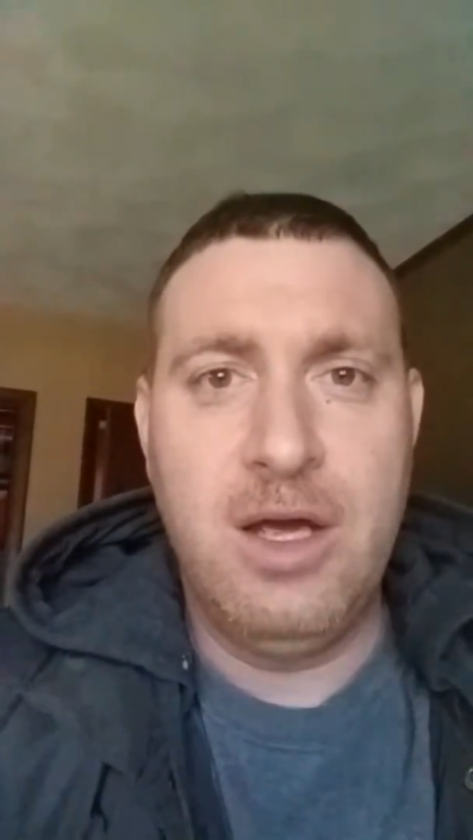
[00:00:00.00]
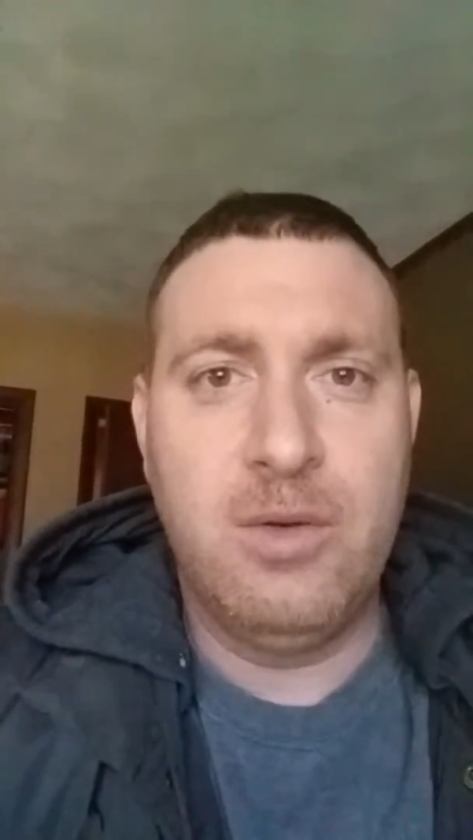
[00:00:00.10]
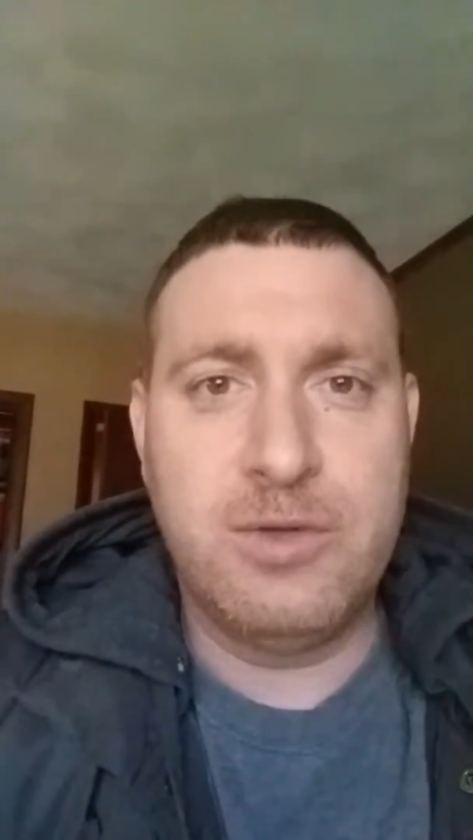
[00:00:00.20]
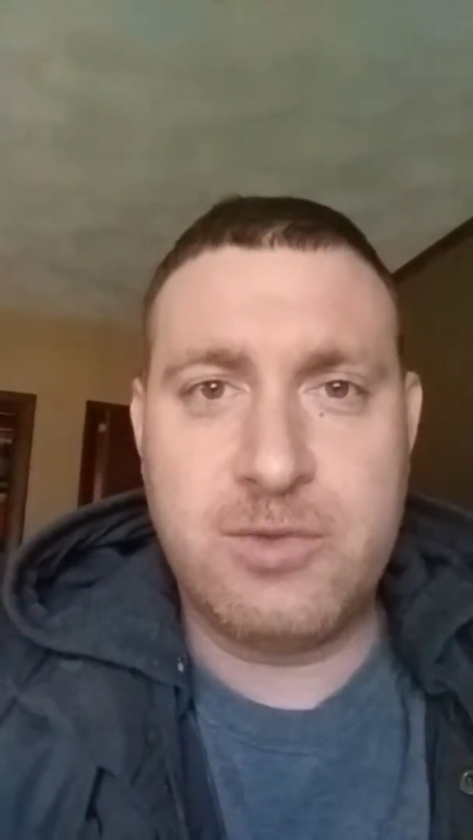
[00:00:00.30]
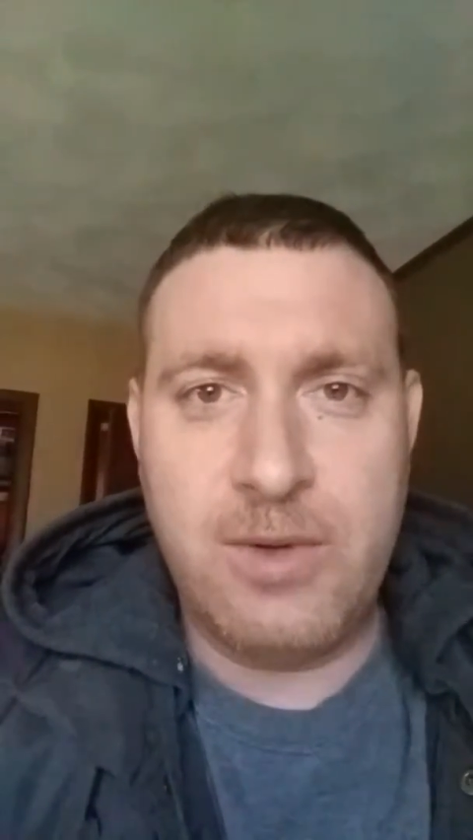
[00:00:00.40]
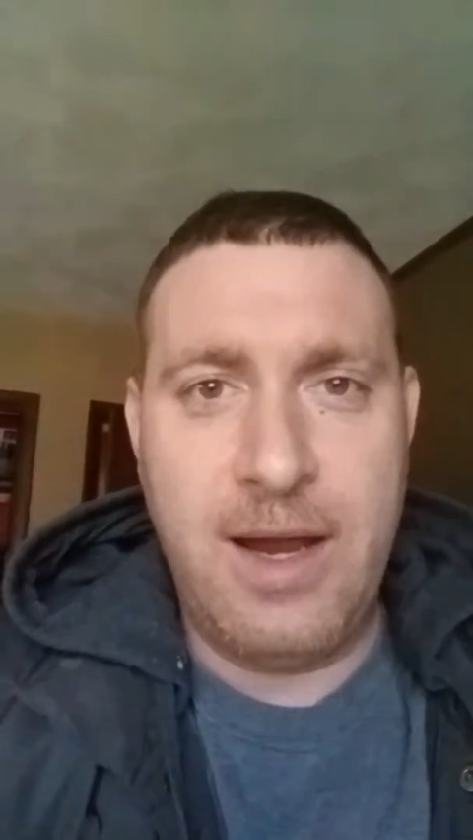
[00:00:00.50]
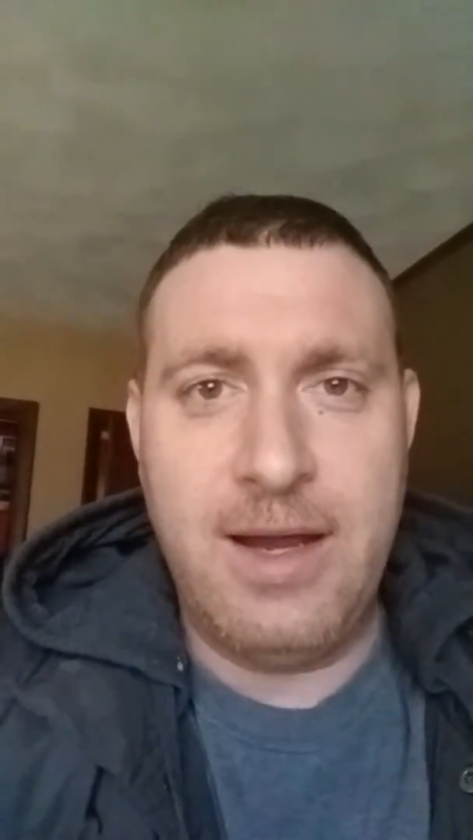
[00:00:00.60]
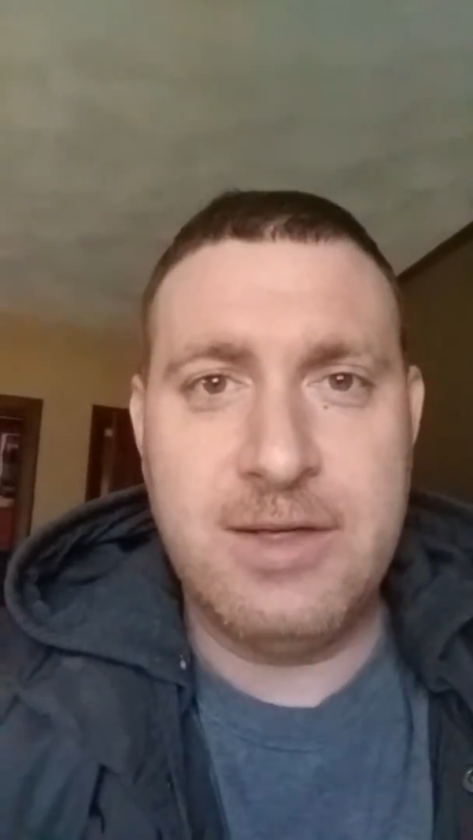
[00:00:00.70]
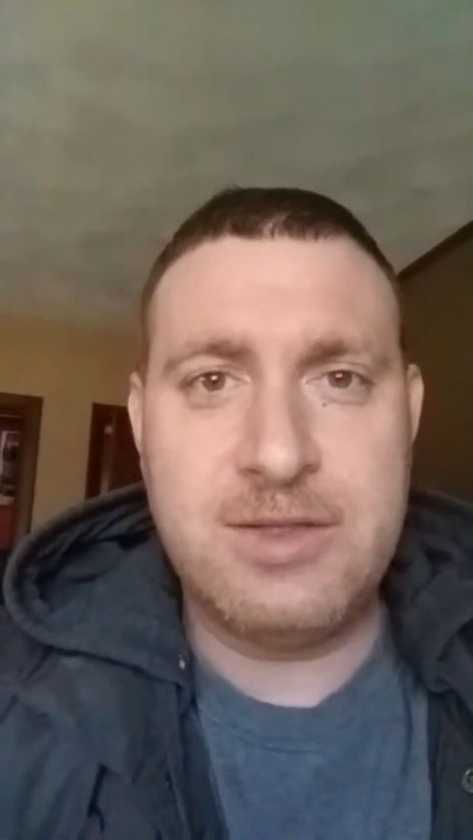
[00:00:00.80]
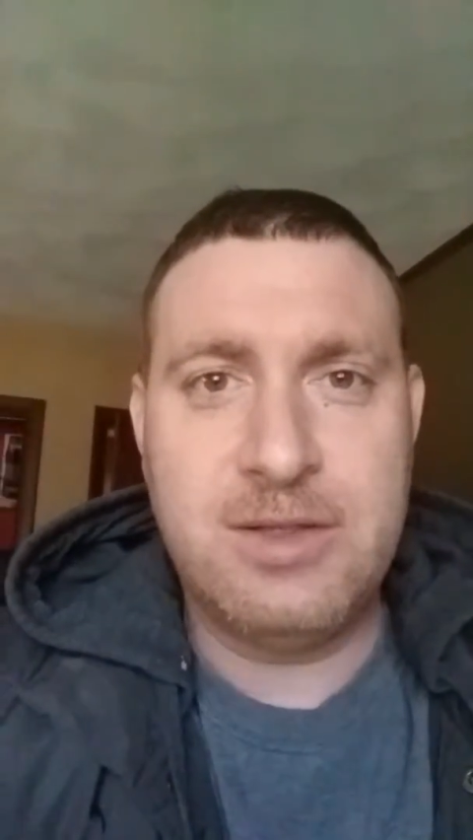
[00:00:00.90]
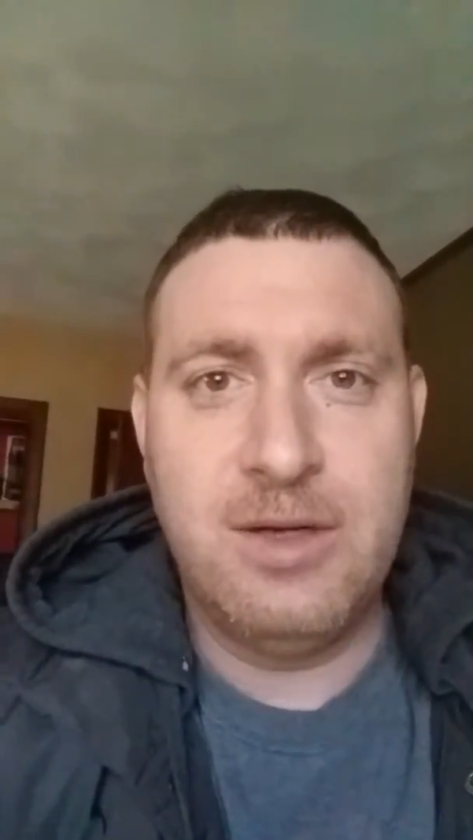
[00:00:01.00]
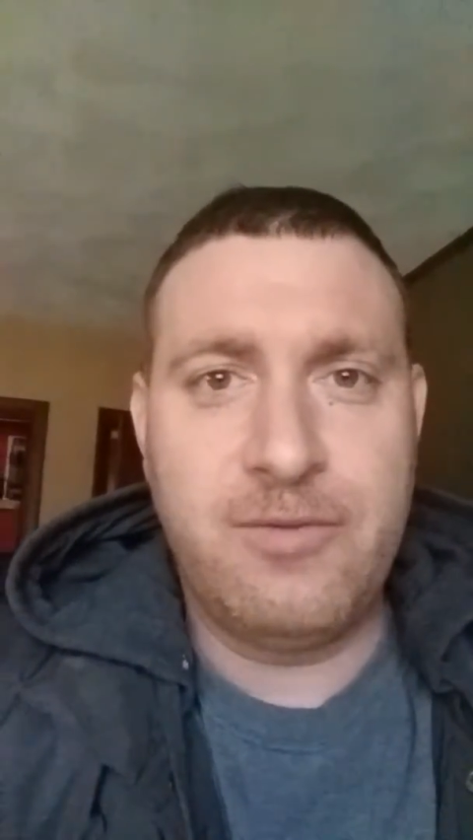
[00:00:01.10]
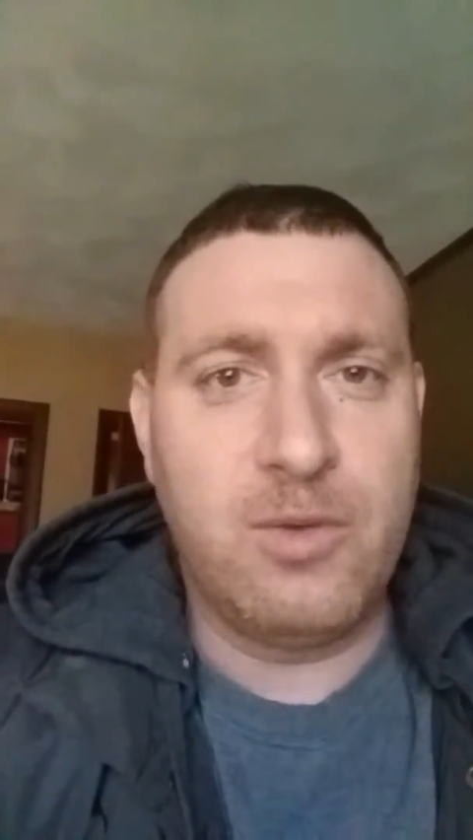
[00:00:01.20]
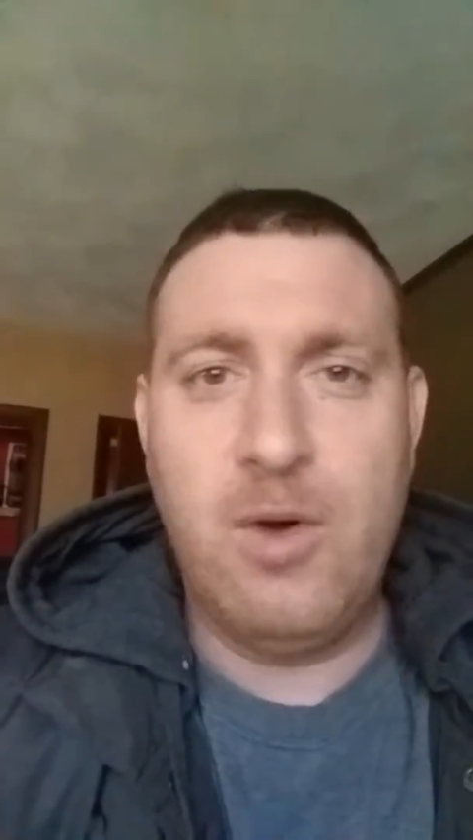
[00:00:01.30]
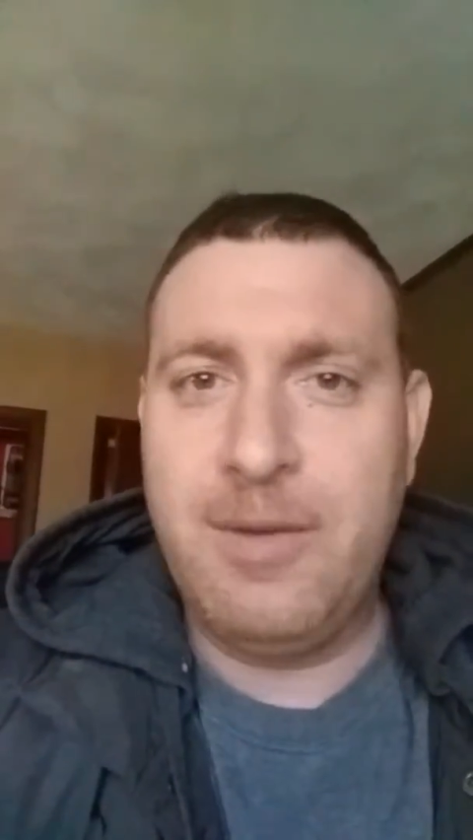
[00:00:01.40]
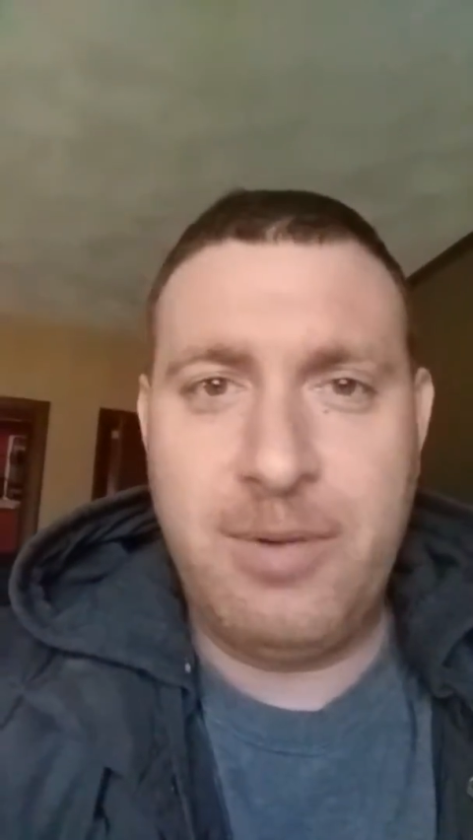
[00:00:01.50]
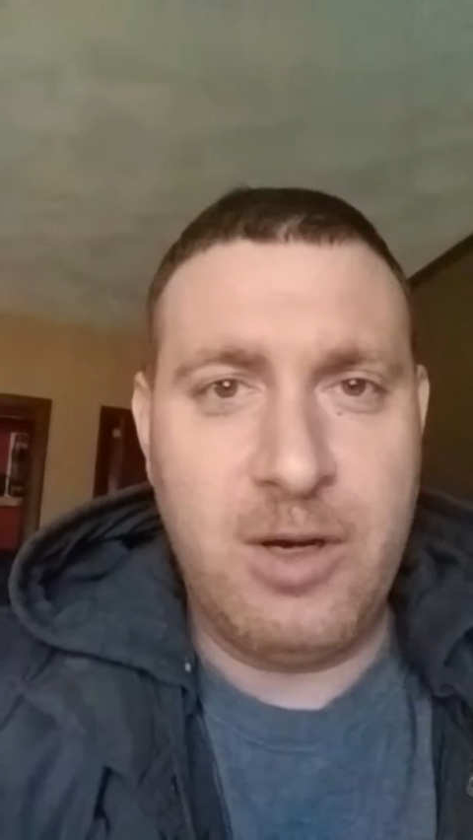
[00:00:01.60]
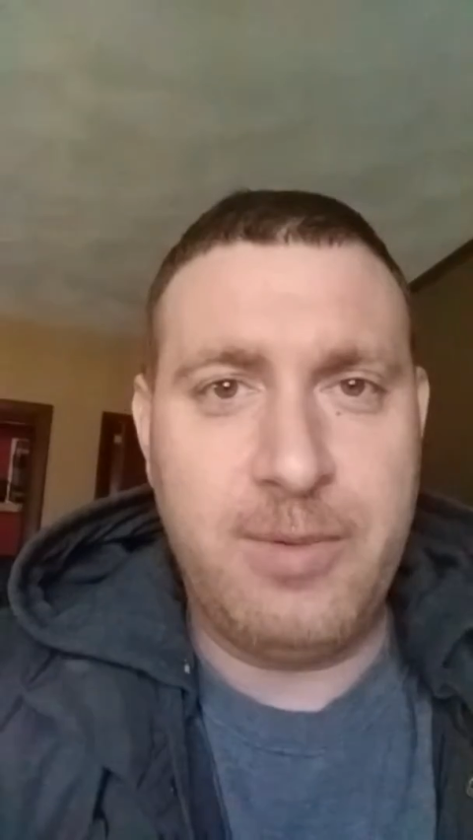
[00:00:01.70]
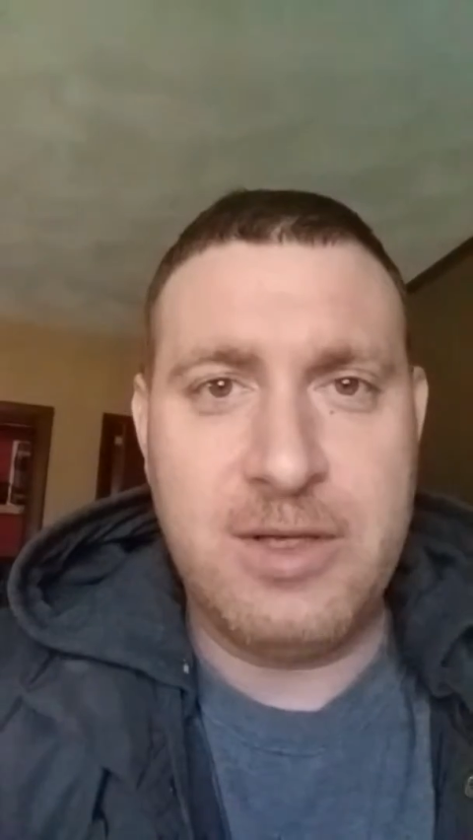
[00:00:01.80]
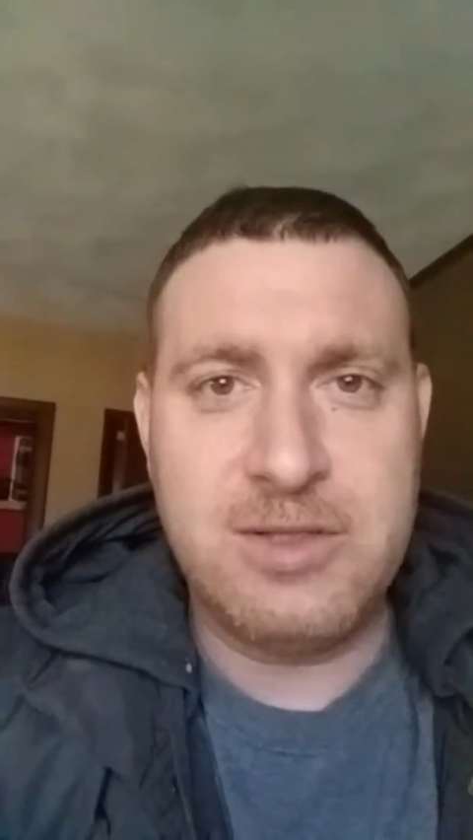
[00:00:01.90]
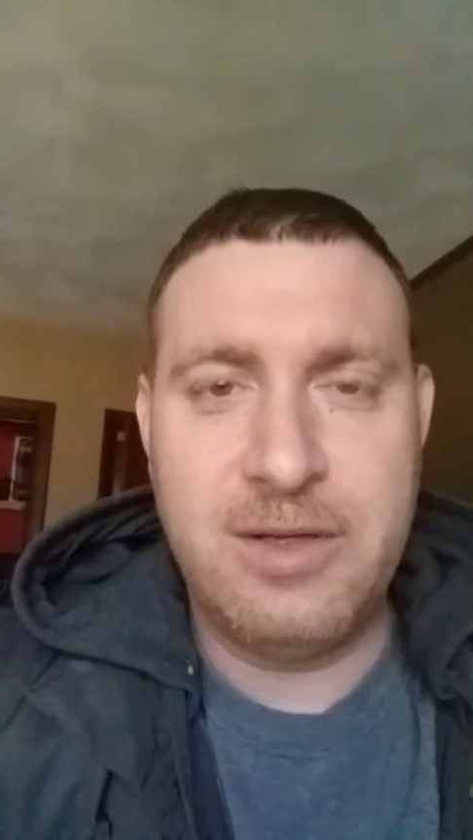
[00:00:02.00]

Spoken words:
was raised for one purpose.